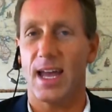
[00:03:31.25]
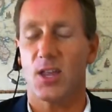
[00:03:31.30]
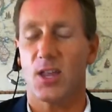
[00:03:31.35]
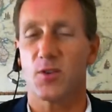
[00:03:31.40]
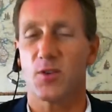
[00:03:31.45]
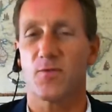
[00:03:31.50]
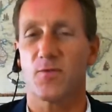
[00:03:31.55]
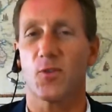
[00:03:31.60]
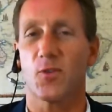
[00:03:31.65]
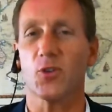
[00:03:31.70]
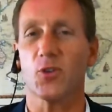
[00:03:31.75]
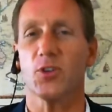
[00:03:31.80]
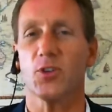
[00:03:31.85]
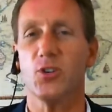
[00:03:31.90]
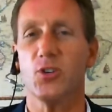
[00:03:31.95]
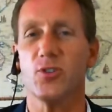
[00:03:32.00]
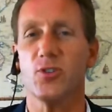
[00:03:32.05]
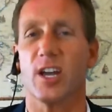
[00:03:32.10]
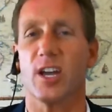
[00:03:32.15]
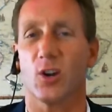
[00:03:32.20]
The further
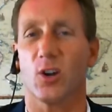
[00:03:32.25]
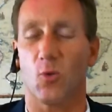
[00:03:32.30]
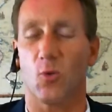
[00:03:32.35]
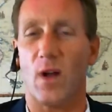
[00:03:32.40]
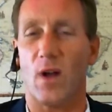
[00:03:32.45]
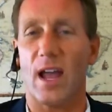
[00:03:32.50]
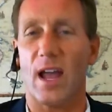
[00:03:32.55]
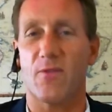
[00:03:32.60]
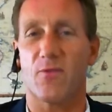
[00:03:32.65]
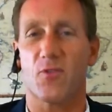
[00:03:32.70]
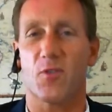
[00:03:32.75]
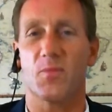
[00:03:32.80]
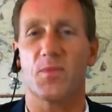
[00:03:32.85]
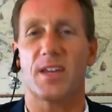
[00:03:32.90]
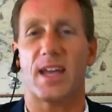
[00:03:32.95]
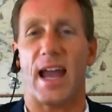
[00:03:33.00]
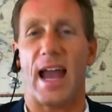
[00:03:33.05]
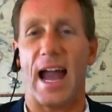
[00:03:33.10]
you get away from the